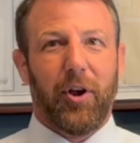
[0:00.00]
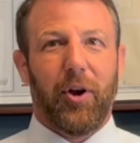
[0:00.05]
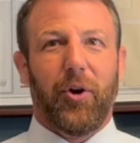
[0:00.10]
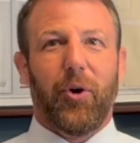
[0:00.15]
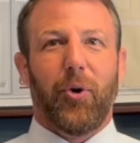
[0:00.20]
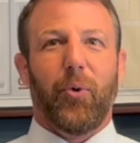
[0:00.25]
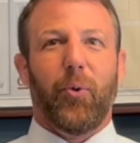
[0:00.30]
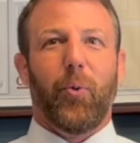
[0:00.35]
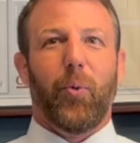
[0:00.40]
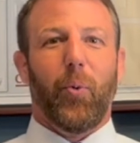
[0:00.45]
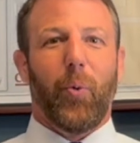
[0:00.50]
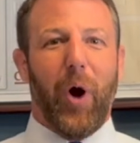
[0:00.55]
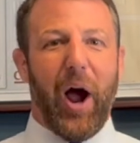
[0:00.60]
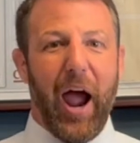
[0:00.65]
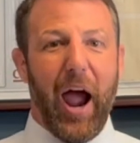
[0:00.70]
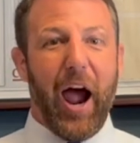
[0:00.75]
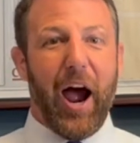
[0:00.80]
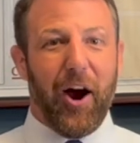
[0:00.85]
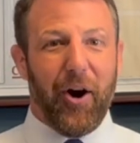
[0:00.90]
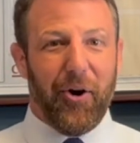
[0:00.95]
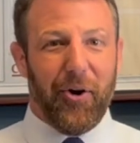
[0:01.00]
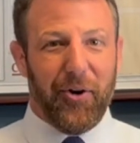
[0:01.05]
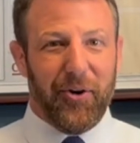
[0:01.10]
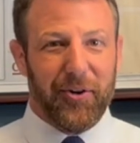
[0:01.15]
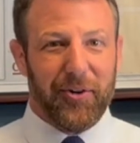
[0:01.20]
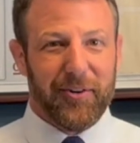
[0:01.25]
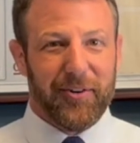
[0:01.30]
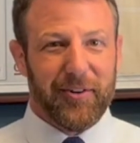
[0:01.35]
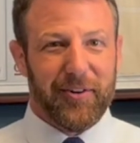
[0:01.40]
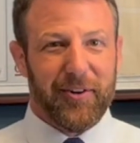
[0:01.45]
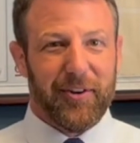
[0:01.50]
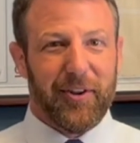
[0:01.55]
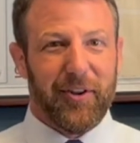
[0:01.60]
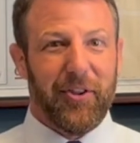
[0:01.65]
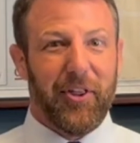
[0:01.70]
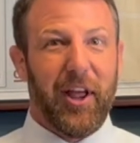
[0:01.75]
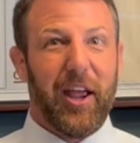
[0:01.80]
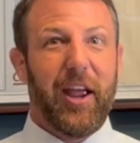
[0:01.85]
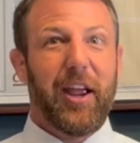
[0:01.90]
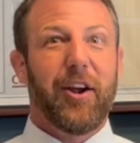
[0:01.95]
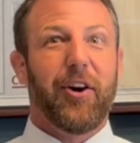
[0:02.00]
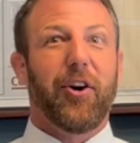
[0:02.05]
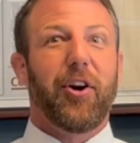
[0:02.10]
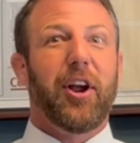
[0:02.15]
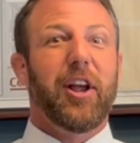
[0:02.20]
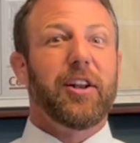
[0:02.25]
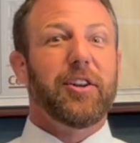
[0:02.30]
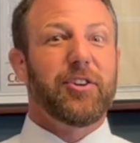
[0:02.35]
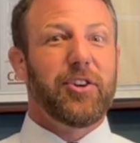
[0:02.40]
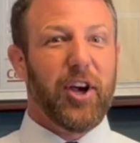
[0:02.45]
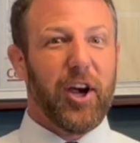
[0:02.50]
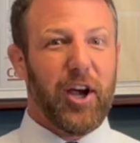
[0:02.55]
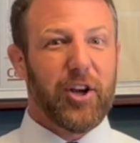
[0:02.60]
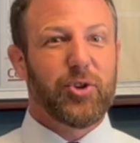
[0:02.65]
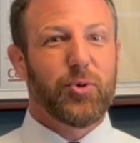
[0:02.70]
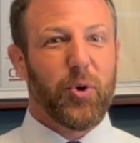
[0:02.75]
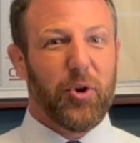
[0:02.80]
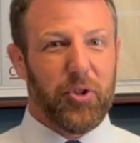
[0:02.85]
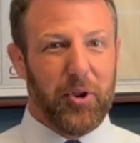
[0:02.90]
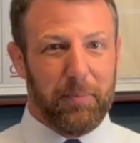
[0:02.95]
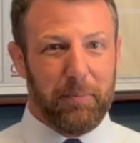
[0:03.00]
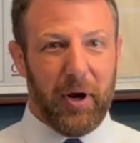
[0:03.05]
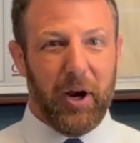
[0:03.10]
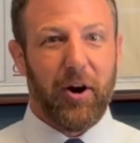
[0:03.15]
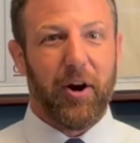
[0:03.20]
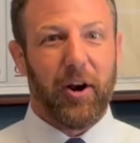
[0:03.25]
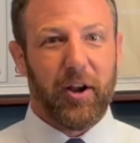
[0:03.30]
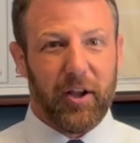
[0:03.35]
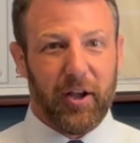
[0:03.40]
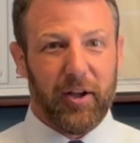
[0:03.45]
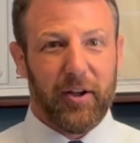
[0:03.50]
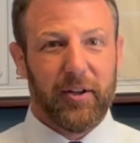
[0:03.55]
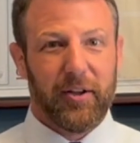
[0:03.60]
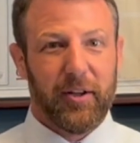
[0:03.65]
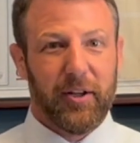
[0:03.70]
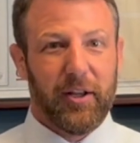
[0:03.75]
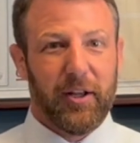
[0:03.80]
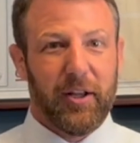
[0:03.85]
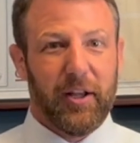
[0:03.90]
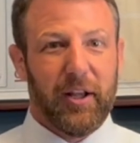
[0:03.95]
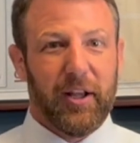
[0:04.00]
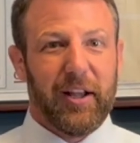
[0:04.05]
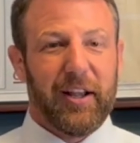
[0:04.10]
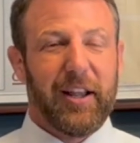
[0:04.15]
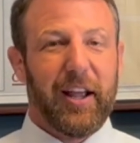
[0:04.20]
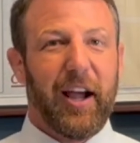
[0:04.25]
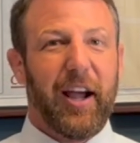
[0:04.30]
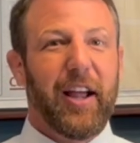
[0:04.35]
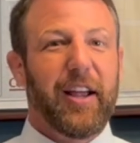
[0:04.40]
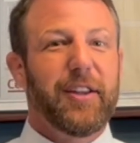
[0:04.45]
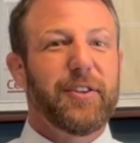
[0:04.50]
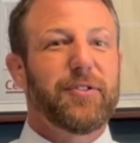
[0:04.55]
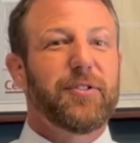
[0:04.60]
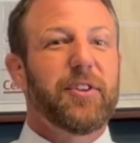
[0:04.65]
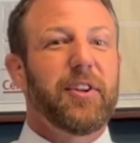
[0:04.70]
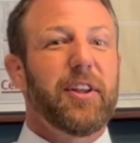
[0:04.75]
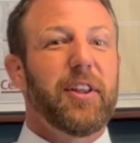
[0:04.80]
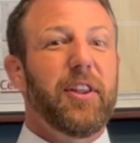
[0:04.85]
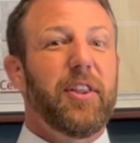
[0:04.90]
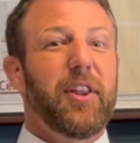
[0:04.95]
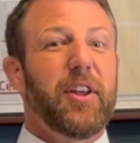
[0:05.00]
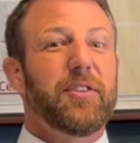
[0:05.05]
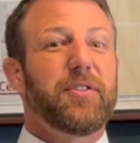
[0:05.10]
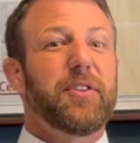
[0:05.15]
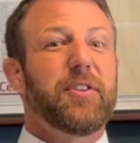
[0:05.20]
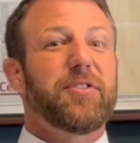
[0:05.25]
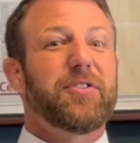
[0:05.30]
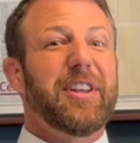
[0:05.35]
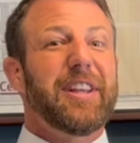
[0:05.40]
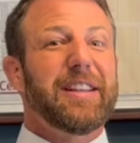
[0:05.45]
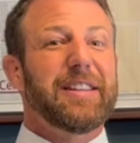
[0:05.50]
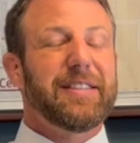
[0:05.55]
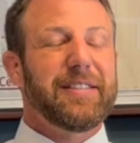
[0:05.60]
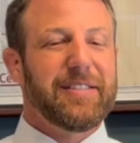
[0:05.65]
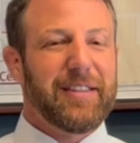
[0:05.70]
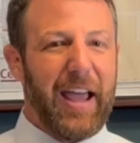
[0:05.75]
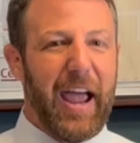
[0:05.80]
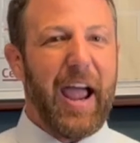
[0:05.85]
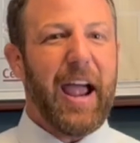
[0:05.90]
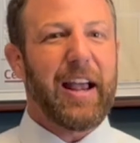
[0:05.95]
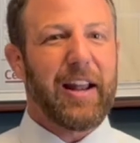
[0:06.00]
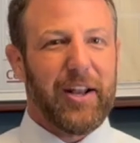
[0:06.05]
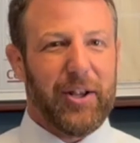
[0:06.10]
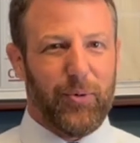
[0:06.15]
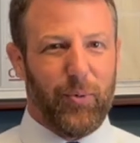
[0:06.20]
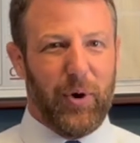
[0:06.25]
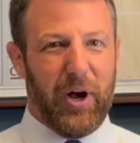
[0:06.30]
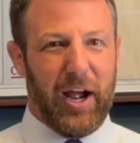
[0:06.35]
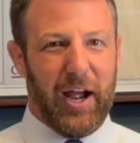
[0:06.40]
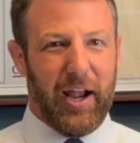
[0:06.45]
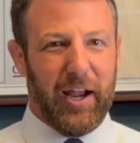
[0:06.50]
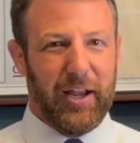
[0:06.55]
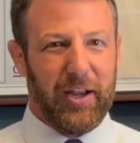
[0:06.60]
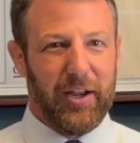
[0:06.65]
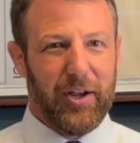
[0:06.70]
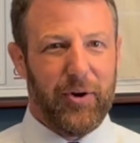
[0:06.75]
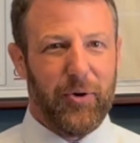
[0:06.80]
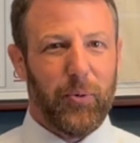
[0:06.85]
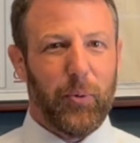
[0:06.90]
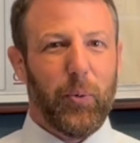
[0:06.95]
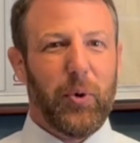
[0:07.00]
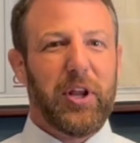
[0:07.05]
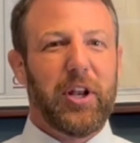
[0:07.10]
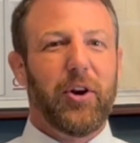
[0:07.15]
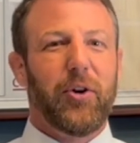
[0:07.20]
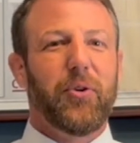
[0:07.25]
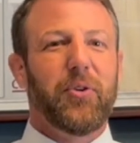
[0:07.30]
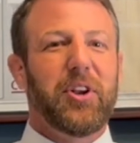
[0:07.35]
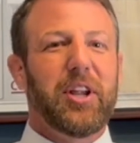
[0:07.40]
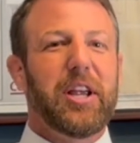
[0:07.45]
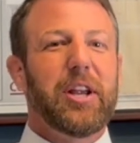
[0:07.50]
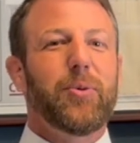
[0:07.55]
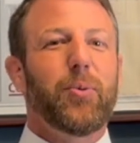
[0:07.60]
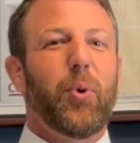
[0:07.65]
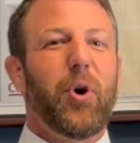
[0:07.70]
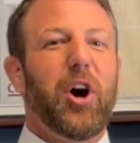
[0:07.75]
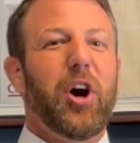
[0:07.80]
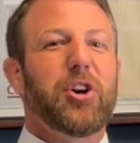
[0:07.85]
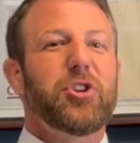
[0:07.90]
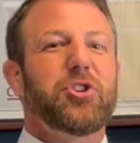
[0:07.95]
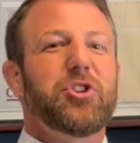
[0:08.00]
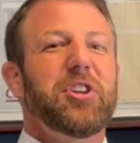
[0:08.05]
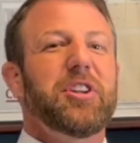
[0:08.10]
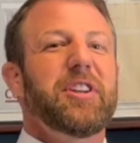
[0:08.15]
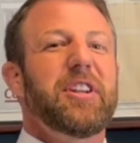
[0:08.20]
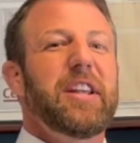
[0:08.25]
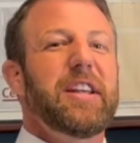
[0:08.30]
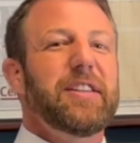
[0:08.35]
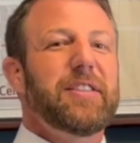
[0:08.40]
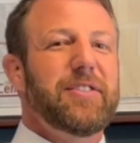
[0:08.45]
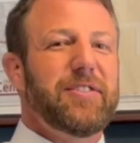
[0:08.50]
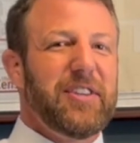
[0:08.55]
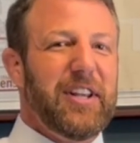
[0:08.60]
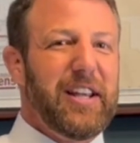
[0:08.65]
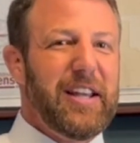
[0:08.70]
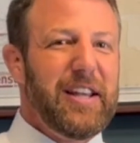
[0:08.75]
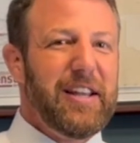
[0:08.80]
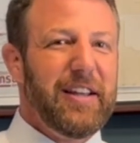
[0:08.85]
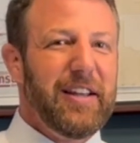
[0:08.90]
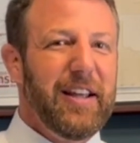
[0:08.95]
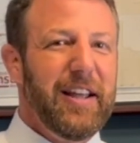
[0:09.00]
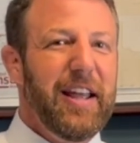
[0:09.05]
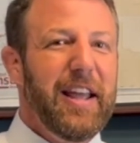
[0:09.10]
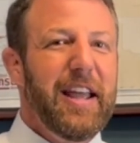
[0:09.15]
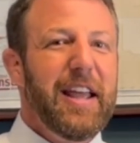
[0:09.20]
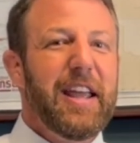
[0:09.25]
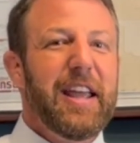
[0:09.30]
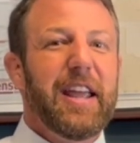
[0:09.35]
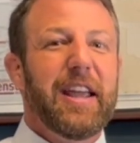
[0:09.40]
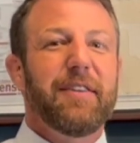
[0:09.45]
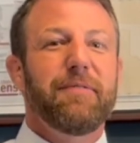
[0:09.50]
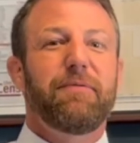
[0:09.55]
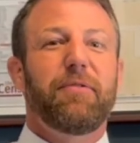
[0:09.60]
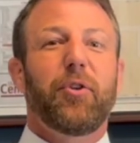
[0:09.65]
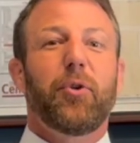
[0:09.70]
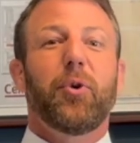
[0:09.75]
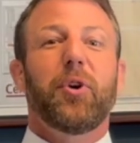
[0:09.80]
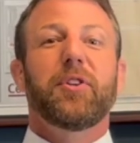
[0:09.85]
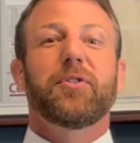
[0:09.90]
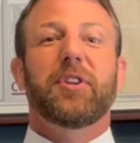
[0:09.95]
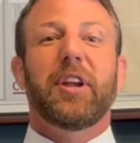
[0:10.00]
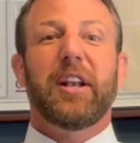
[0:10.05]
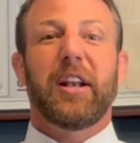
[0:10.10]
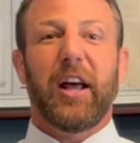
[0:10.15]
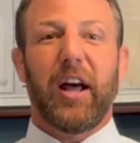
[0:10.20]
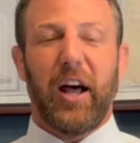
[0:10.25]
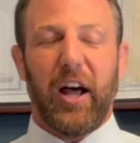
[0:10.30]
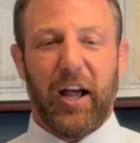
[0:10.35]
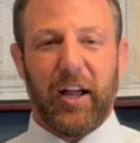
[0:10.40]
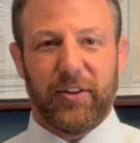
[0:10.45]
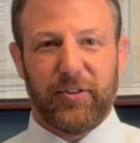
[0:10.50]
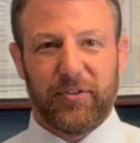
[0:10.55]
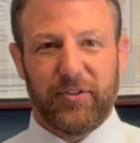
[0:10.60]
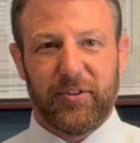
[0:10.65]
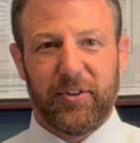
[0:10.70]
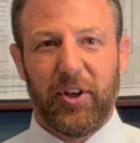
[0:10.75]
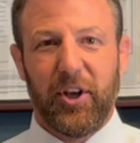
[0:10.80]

Wow, they are in touch with America. Guys, this is exactly why we don't need Washington, D.C. influencing us.